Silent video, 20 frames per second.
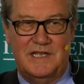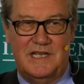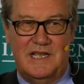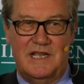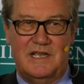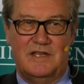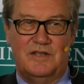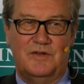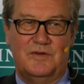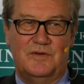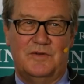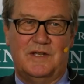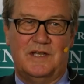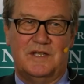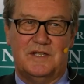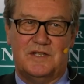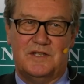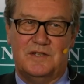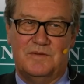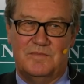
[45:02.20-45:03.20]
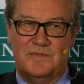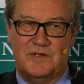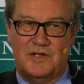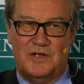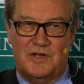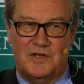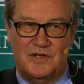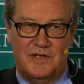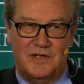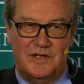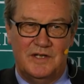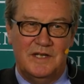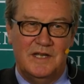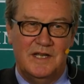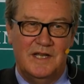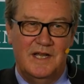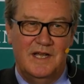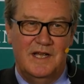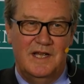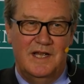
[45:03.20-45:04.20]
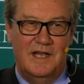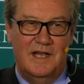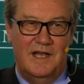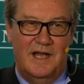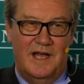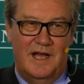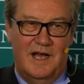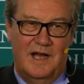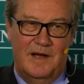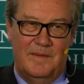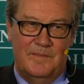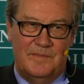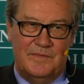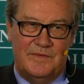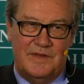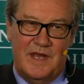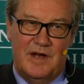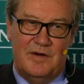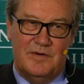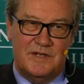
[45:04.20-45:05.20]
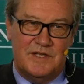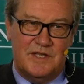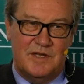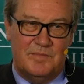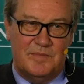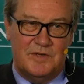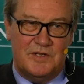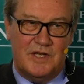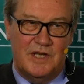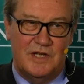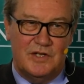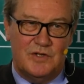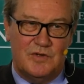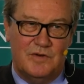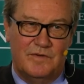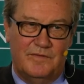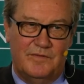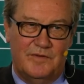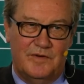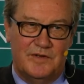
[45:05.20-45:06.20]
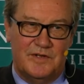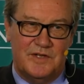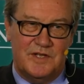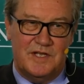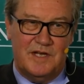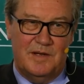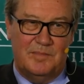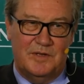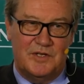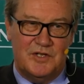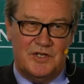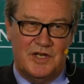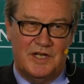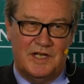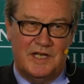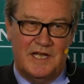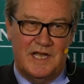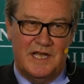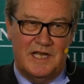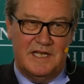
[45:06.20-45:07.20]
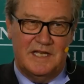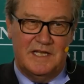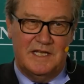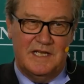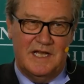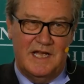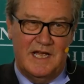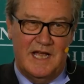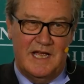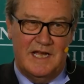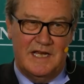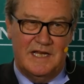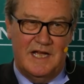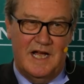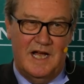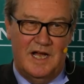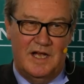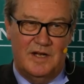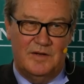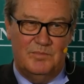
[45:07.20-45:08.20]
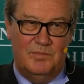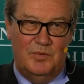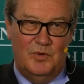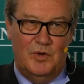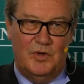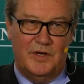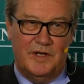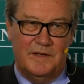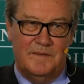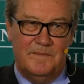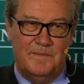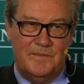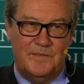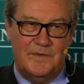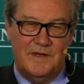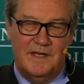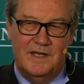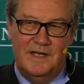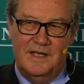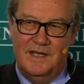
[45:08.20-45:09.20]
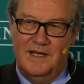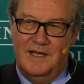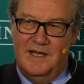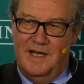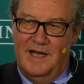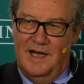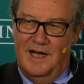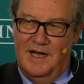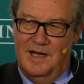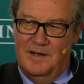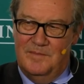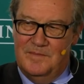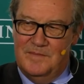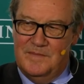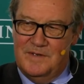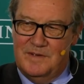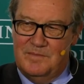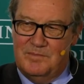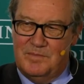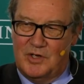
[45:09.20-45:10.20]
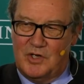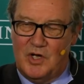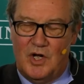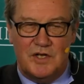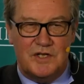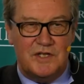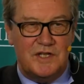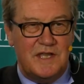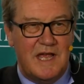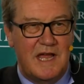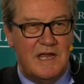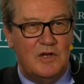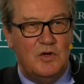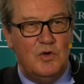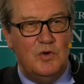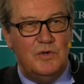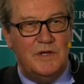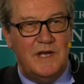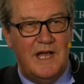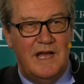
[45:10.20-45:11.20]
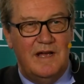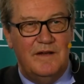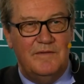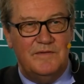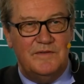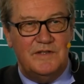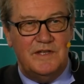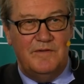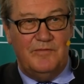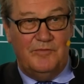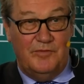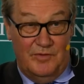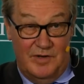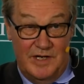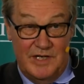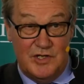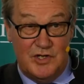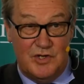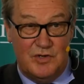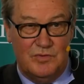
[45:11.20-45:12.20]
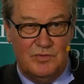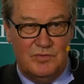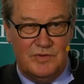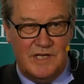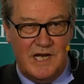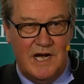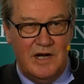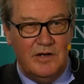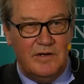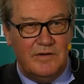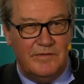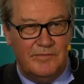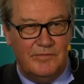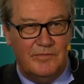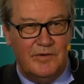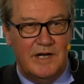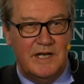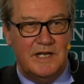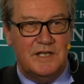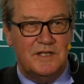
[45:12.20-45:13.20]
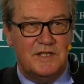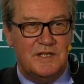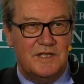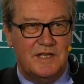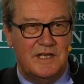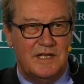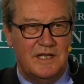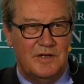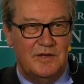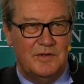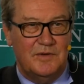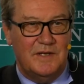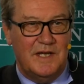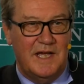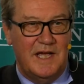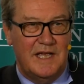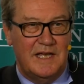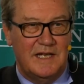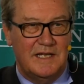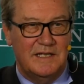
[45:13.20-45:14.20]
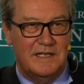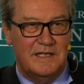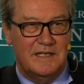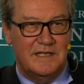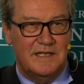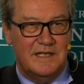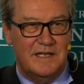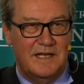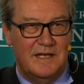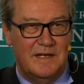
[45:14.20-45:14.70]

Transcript: the EU customs union, there is the potential for establishing a hard border. Because they could have differential tariff rates, the UK and